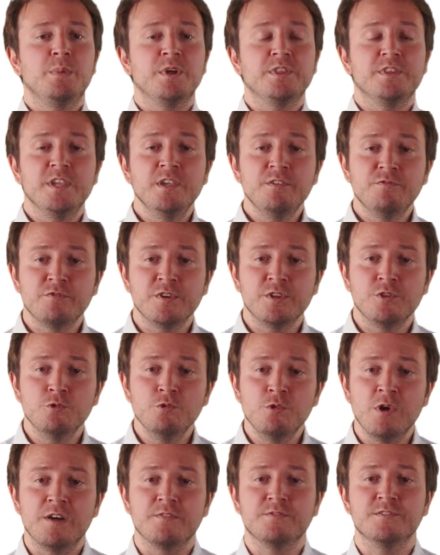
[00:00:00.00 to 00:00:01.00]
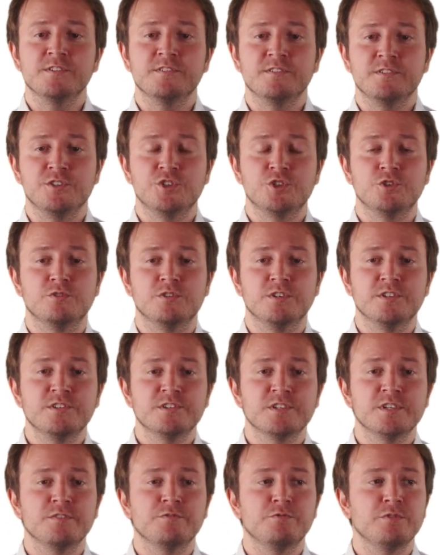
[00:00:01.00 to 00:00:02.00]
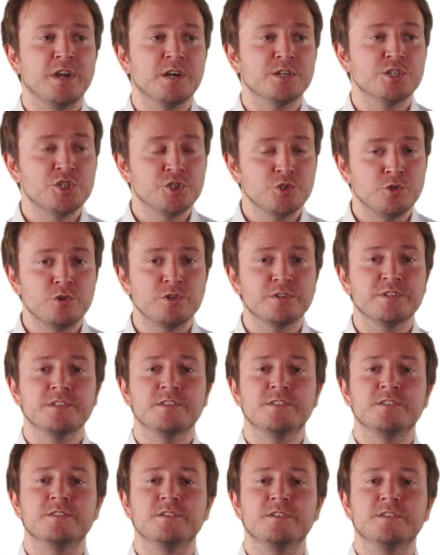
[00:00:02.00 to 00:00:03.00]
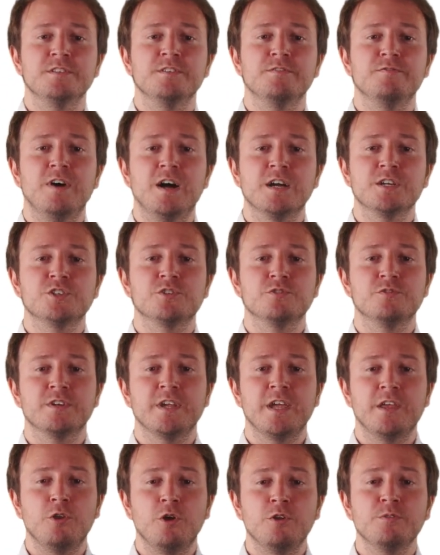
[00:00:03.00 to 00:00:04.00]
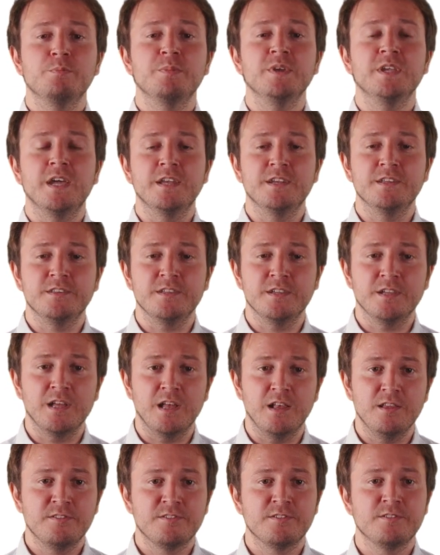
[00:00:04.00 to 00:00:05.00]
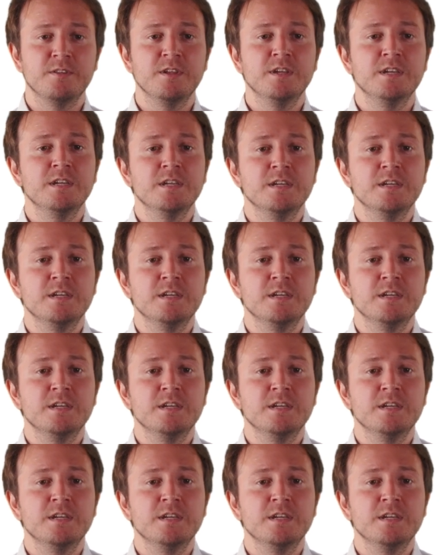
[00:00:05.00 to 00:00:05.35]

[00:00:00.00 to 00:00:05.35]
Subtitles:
But if we do have this insurance, if we are sure that the function cannot be anything else,